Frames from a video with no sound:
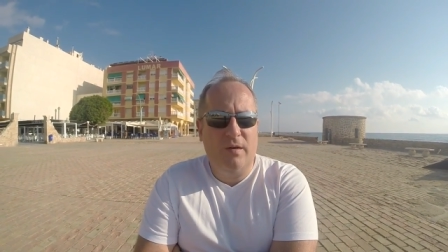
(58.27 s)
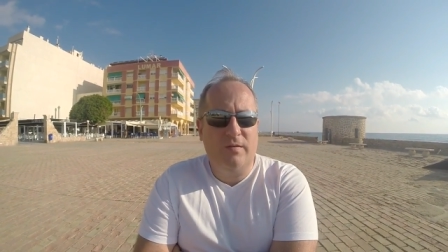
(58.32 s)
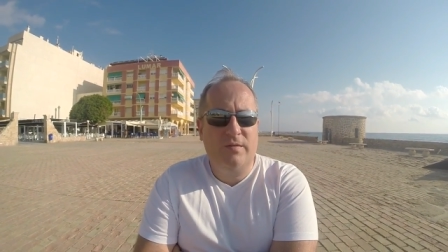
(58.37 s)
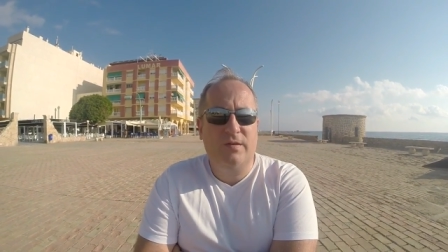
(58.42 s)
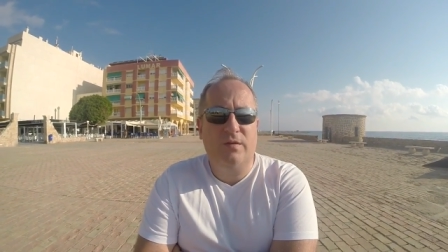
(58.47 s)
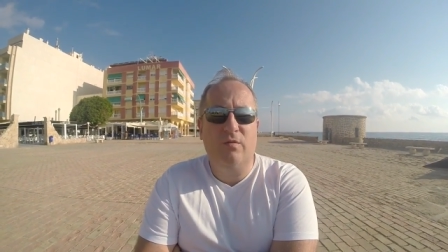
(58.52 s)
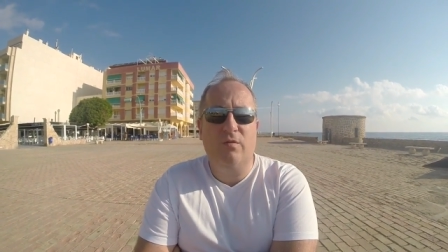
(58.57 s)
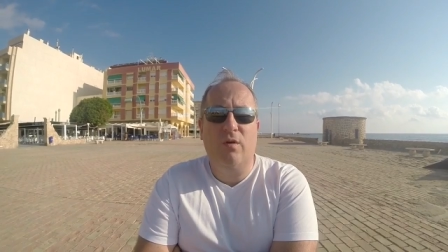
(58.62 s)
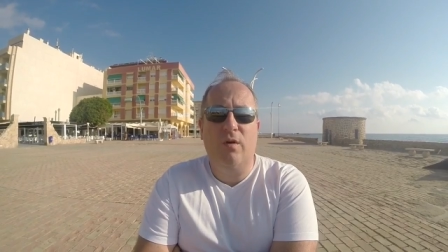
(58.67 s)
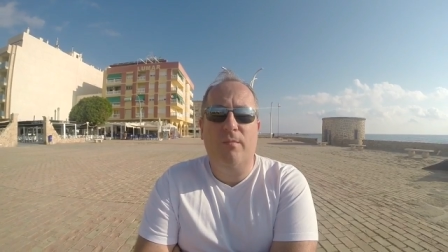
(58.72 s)
I've
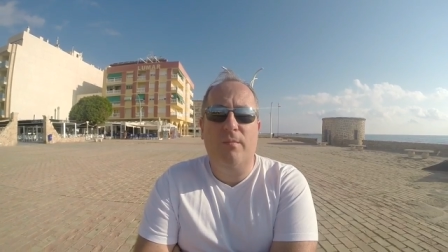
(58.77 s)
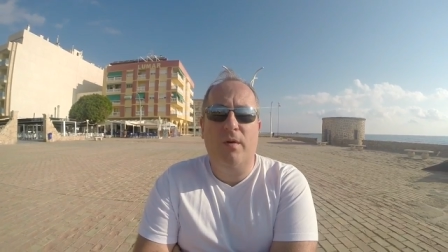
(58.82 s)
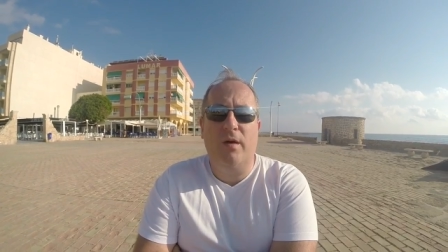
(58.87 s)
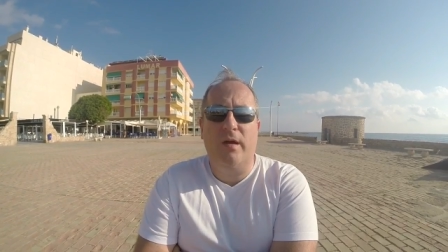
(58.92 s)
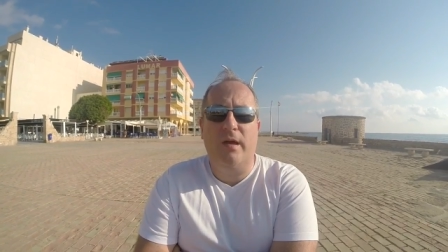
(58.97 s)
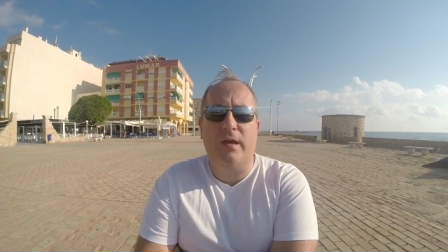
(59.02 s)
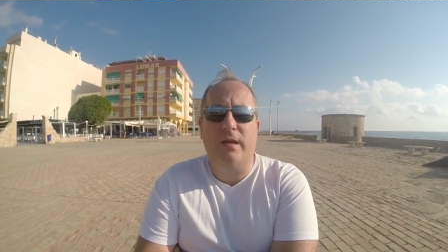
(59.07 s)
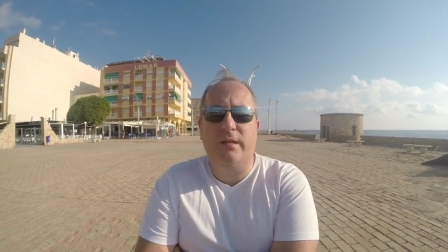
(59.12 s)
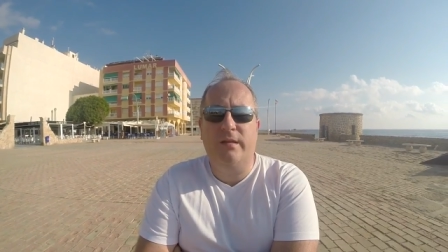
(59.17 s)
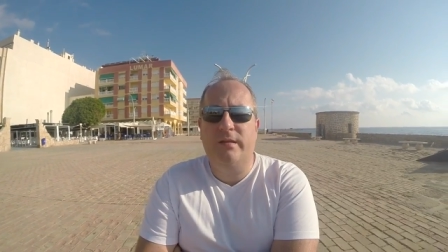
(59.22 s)
still got
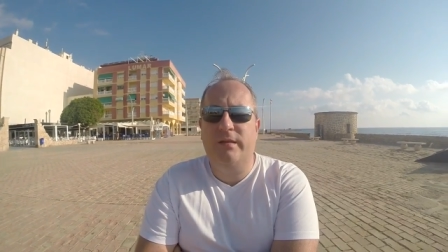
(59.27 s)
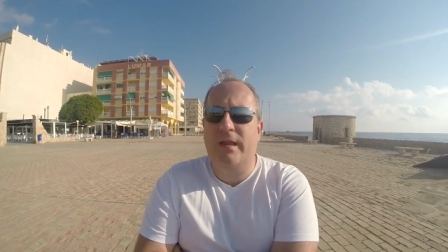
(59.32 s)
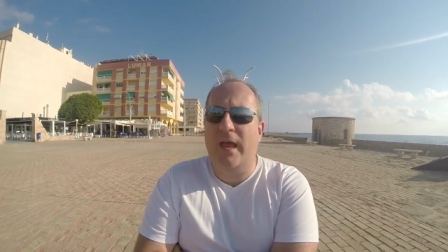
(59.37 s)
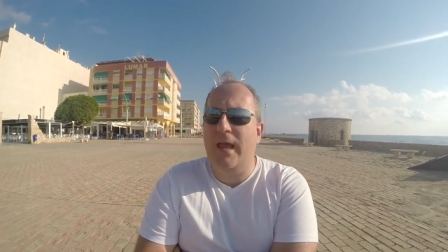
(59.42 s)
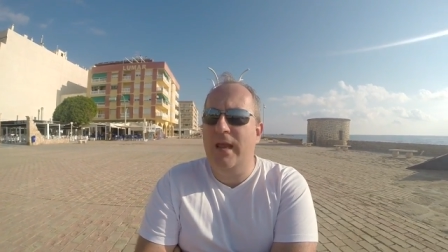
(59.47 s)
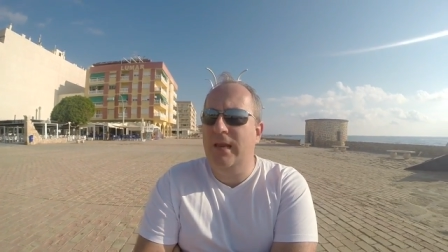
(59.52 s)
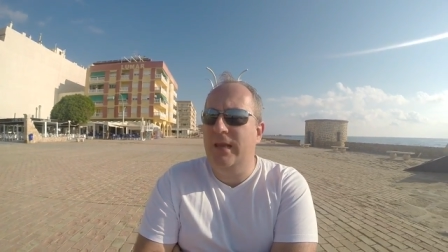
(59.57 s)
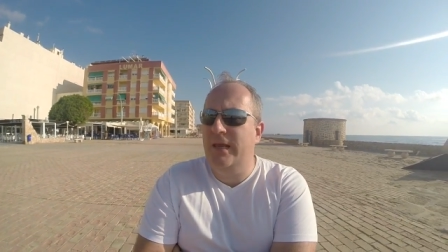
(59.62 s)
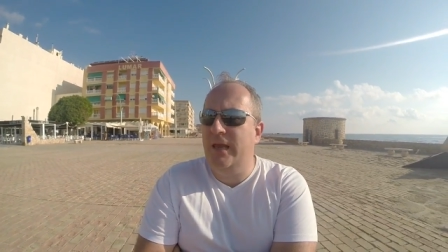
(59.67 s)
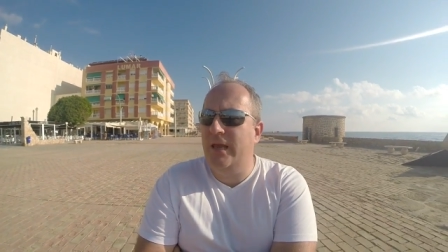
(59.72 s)
my
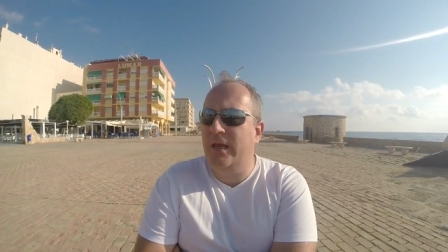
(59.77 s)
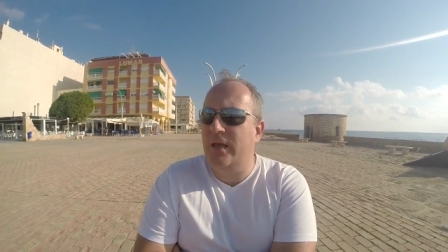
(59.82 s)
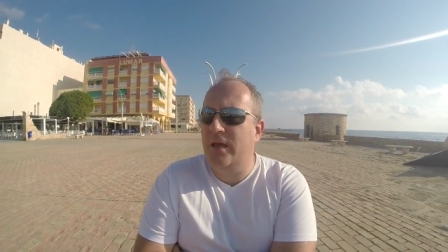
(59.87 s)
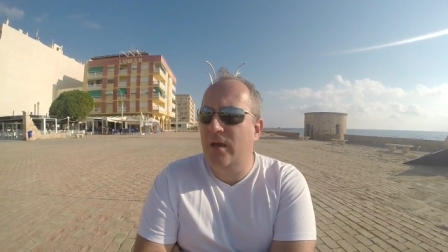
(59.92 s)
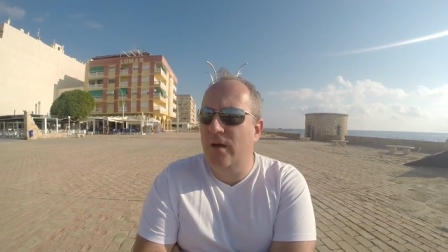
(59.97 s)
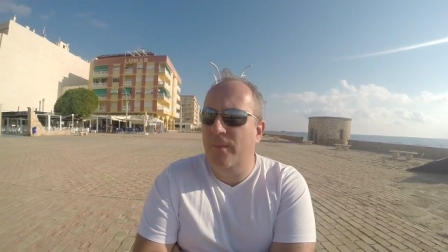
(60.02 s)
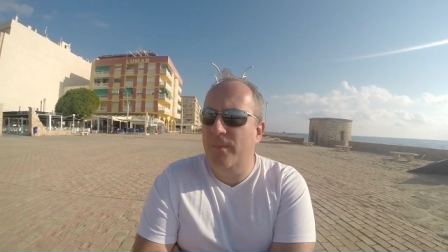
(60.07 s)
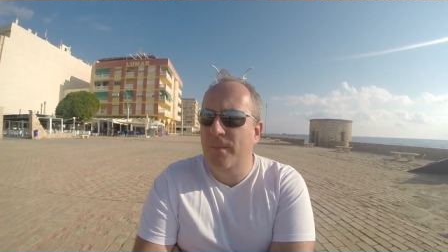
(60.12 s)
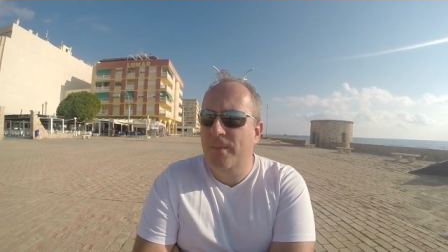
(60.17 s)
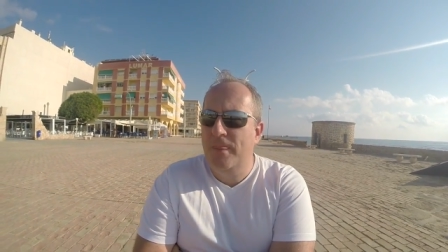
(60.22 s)
daily
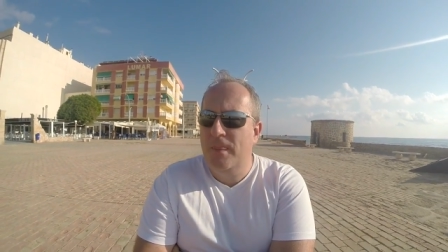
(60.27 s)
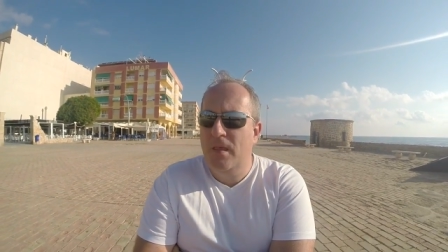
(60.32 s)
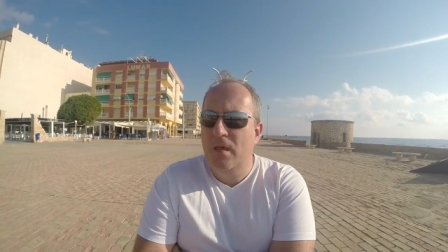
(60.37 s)
income,